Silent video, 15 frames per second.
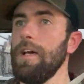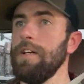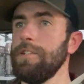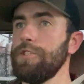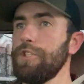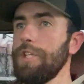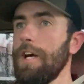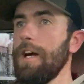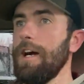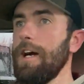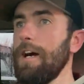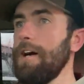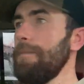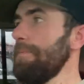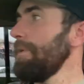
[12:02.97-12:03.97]
a
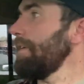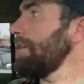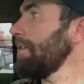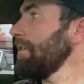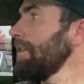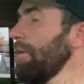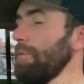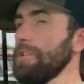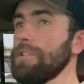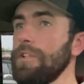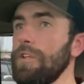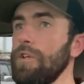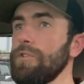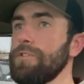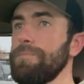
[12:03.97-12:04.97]
job that was
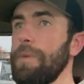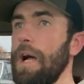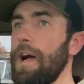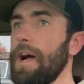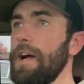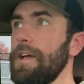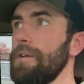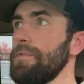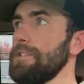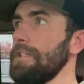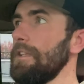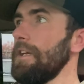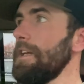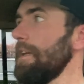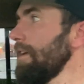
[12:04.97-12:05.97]
close by. It was
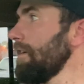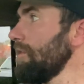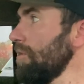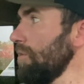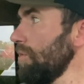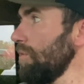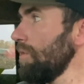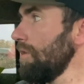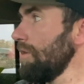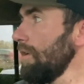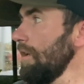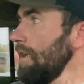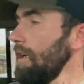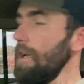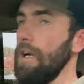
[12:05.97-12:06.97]
a lady who
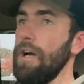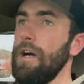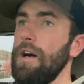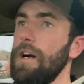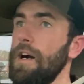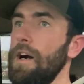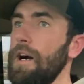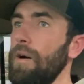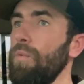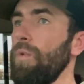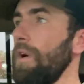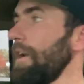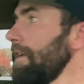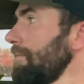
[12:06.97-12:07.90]
uh, wanted